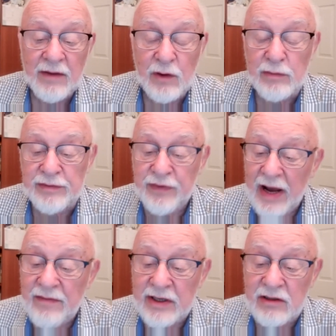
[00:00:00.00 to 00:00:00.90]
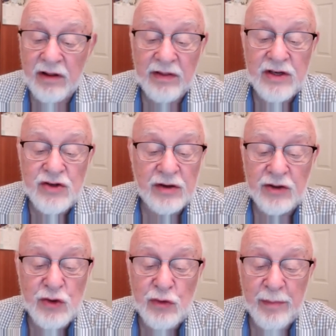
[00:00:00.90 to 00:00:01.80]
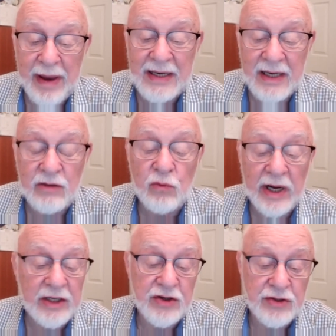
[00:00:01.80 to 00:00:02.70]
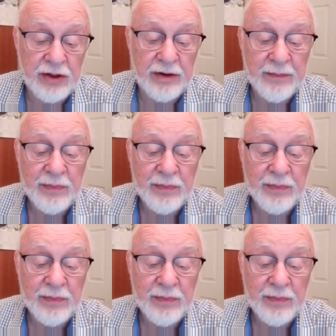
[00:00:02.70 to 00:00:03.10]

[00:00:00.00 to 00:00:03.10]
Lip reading: Over 500 of these churches remain unregistered.